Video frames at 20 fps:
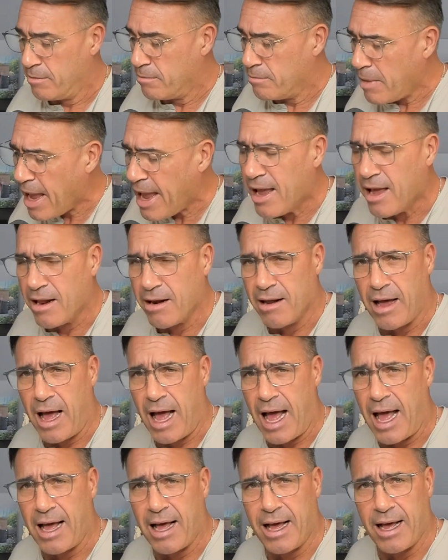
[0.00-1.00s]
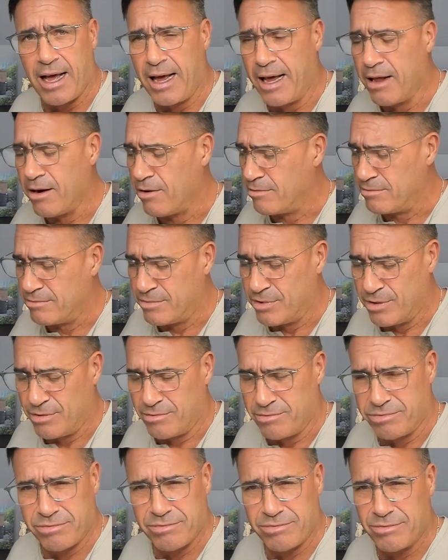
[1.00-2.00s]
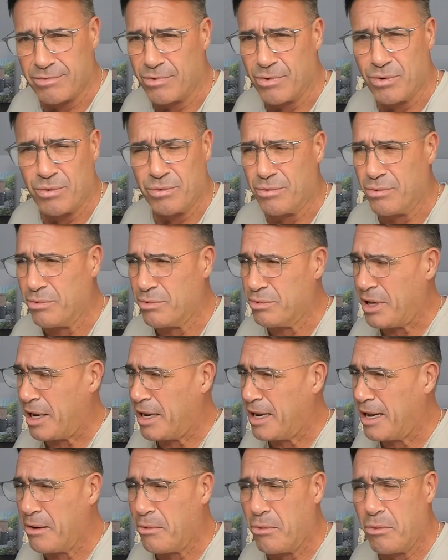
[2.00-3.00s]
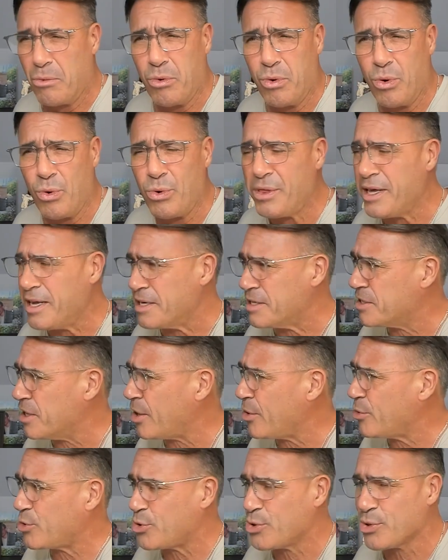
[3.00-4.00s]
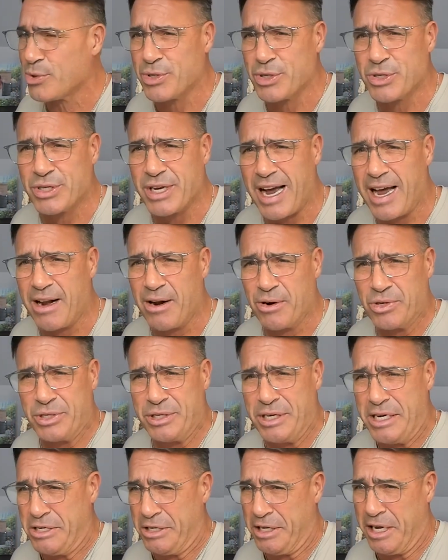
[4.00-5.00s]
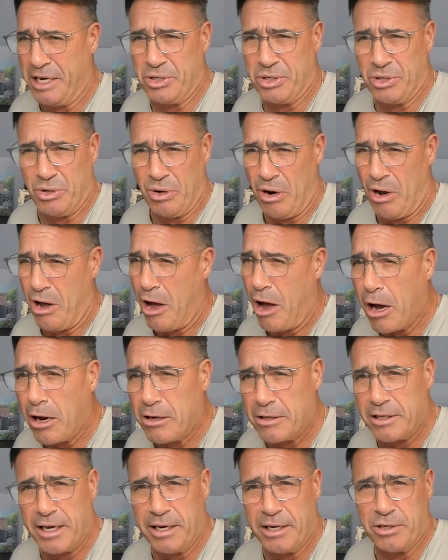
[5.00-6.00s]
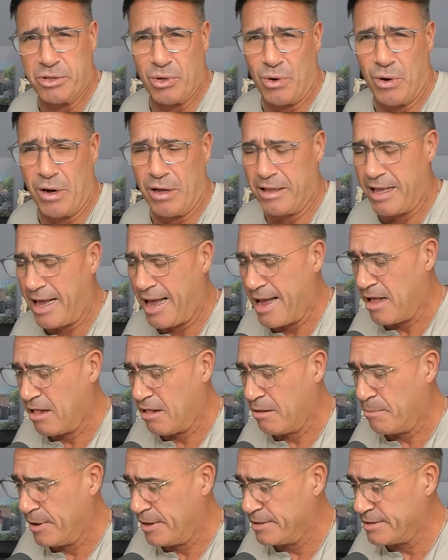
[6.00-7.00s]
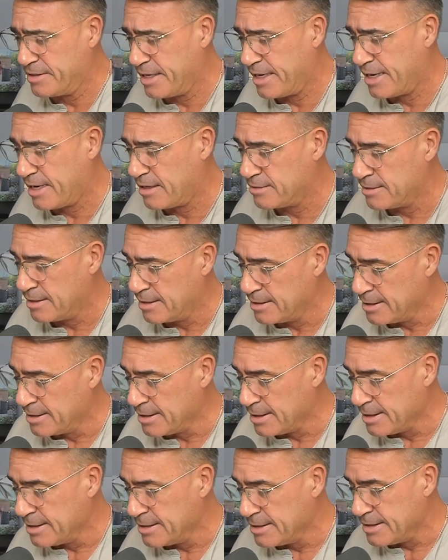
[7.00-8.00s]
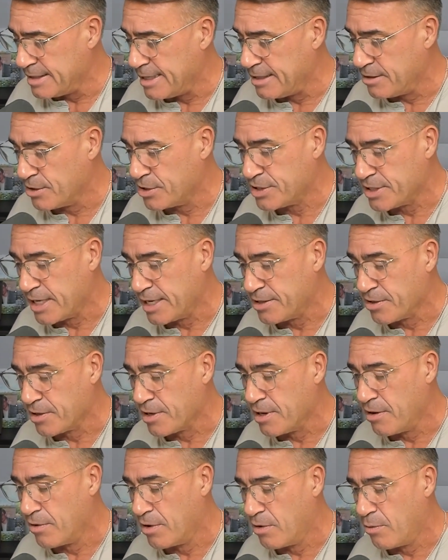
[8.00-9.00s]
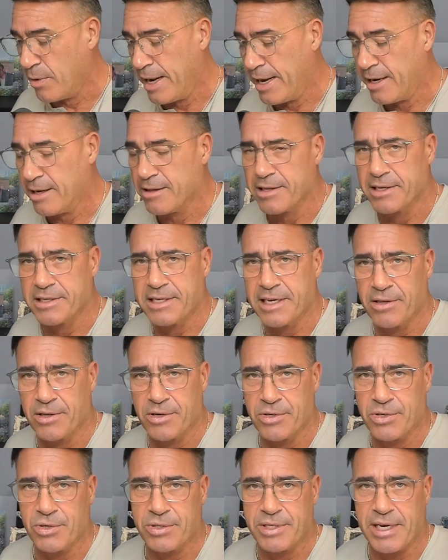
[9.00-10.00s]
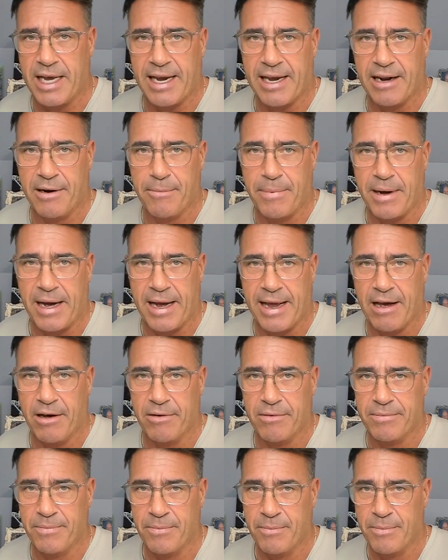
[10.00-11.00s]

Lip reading: Man, I don't know. Who are the industrial designers? These things are ugly as all hell. But yeah, it looks like they're going away. The dealers are taking a buyout.